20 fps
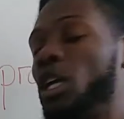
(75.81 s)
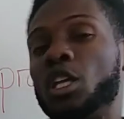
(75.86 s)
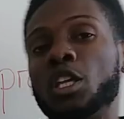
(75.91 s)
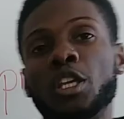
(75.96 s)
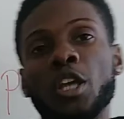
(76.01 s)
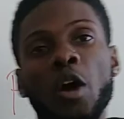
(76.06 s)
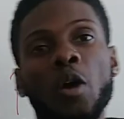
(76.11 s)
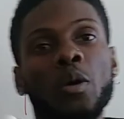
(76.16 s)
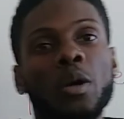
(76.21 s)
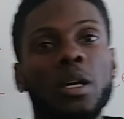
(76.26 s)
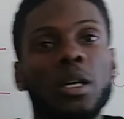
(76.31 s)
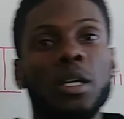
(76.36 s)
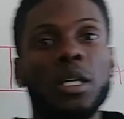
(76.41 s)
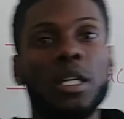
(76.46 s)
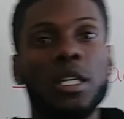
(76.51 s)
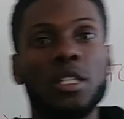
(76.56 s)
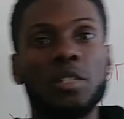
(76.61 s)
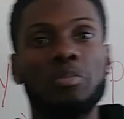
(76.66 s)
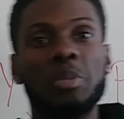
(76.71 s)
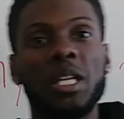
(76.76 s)
yoga
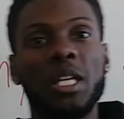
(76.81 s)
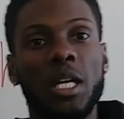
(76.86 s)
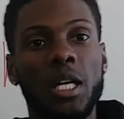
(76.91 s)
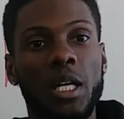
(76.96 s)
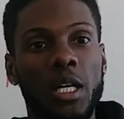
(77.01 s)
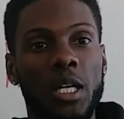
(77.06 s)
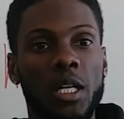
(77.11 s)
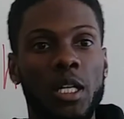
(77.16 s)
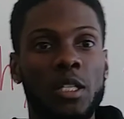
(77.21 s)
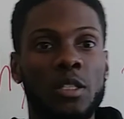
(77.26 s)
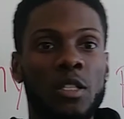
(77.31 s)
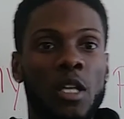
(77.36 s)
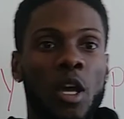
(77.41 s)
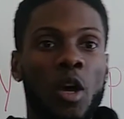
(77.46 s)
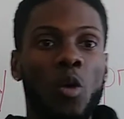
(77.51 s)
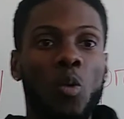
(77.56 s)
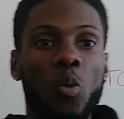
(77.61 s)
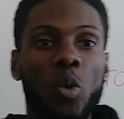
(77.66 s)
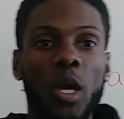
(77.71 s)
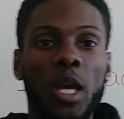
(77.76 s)
is because
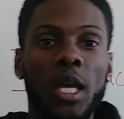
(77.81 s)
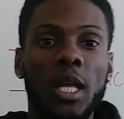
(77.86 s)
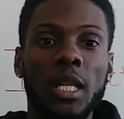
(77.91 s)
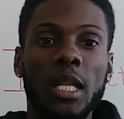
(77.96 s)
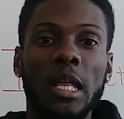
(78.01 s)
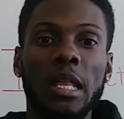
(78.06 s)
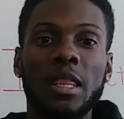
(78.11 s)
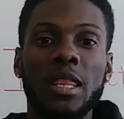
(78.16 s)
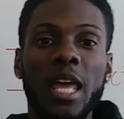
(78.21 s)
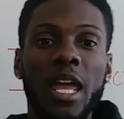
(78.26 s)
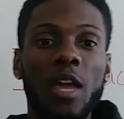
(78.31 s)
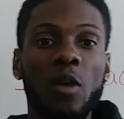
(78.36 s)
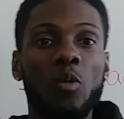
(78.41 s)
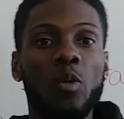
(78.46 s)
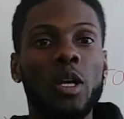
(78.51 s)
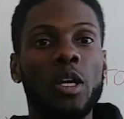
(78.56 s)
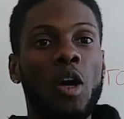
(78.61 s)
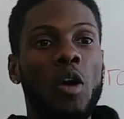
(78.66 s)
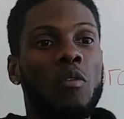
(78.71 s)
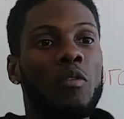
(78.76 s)
when they
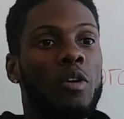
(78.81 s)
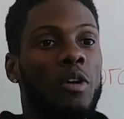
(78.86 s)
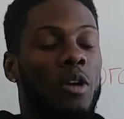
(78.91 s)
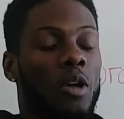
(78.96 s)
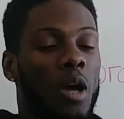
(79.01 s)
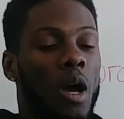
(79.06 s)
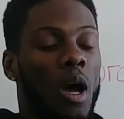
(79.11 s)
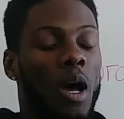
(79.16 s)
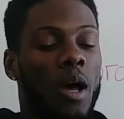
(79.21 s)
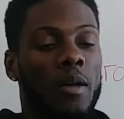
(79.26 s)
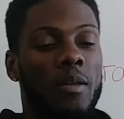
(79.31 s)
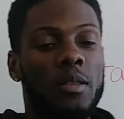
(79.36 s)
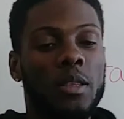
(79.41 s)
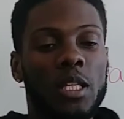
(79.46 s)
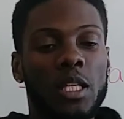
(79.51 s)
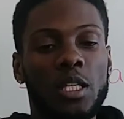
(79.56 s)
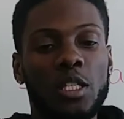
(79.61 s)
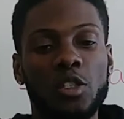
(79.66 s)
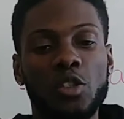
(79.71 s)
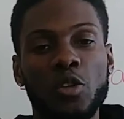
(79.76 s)
went over,
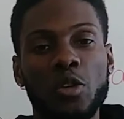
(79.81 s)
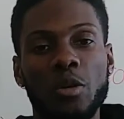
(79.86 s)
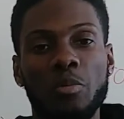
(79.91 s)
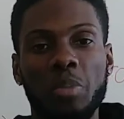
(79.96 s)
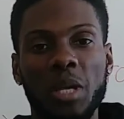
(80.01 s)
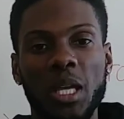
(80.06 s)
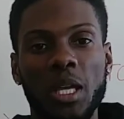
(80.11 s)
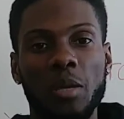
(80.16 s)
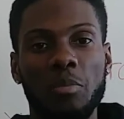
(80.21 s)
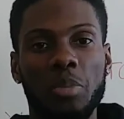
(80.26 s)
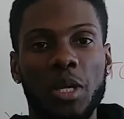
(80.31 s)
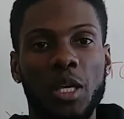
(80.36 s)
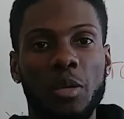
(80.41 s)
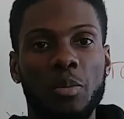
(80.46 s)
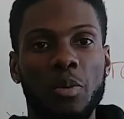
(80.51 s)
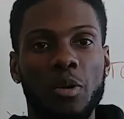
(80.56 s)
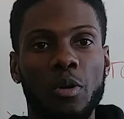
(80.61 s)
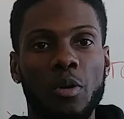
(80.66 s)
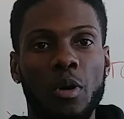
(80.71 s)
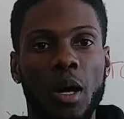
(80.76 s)
these European
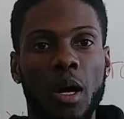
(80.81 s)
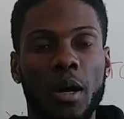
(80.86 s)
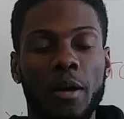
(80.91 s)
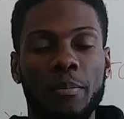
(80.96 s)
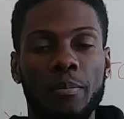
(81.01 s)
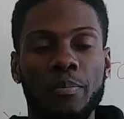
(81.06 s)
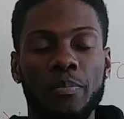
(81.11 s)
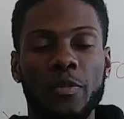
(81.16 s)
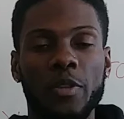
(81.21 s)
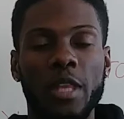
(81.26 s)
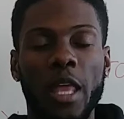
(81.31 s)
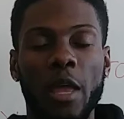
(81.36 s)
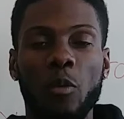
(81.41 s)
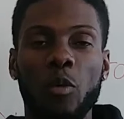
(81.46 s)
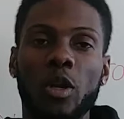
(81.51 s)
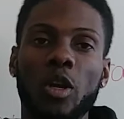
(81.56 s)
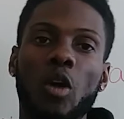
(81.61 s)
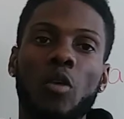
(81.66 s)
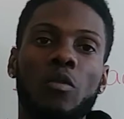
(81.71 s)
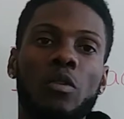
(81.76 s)
people, they
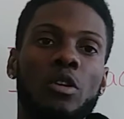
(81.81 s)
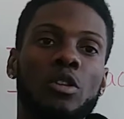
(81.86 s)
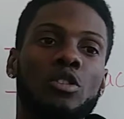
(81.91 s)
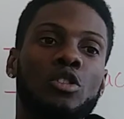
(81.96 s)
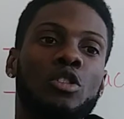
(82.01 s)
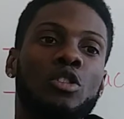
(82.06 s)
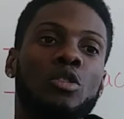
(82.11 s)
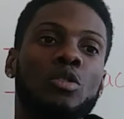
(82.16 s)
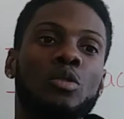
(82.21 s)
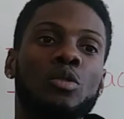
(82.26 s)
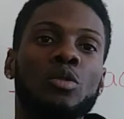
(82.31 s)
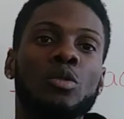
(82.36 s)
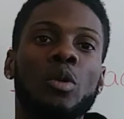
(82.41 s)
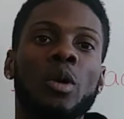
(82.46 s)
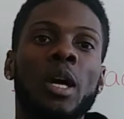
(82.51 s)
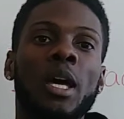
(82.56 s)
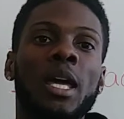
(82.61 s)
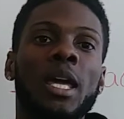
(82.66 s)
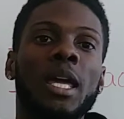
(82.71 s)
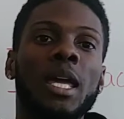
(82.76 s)
went over to
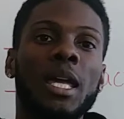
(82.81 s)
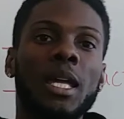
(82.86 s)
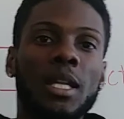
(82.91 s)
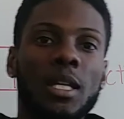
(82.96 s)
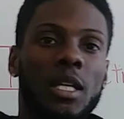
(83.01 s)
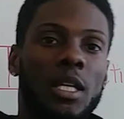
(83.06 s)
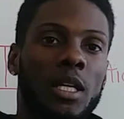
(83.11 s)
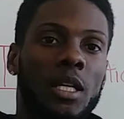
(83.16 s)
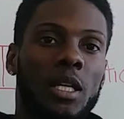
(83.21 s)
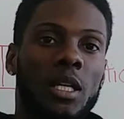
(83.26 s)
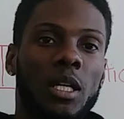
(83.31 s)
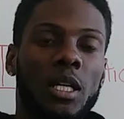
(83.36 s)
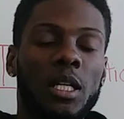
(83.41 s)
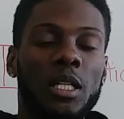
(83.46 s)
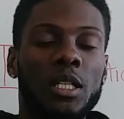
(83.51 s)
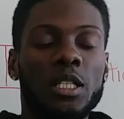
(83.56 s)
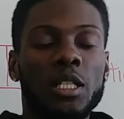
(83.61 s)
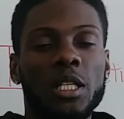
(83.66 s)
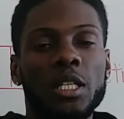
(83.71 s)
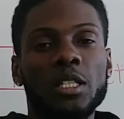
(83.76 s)
India
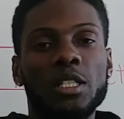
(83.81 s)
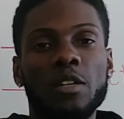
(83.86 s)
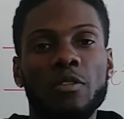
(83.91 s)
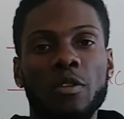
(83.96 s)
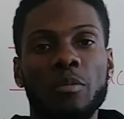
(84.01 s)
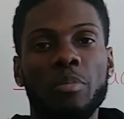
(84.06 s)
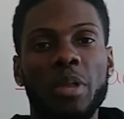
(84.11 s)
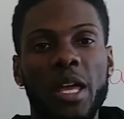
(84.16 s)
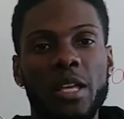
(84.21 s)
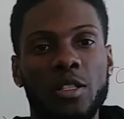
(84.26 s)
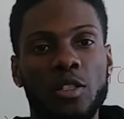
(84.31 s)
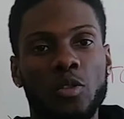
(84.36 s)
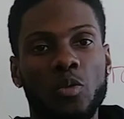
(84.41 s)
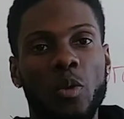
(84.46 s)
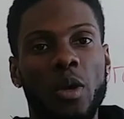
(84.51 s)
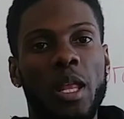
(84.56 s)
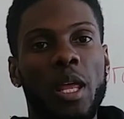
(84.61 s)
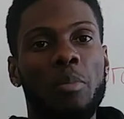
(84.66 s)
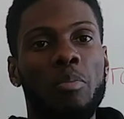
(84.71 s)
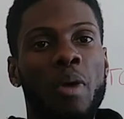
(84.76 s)
and to these different places
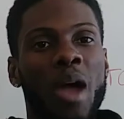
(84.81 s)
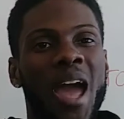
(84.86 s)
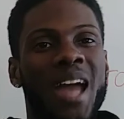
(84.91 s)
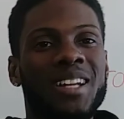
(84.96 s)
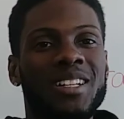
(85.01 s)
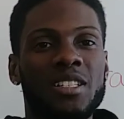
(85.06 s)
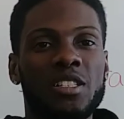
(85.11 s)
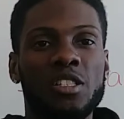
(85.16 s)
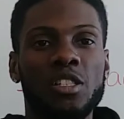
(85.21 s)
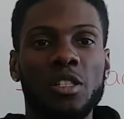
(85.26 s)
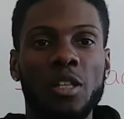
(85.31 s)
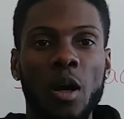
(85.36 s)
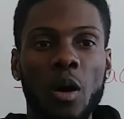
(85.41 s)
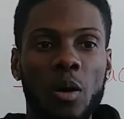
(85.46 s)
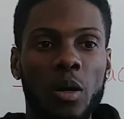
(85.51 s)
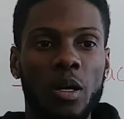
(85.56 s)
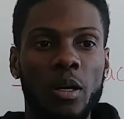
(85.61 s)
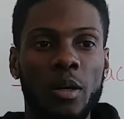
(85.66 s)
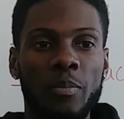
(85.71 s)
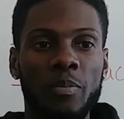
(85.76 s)
where they practice
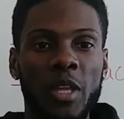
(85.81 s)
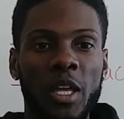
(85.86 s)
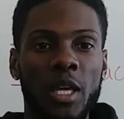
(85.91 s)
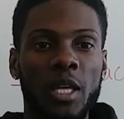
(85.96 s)
yoga.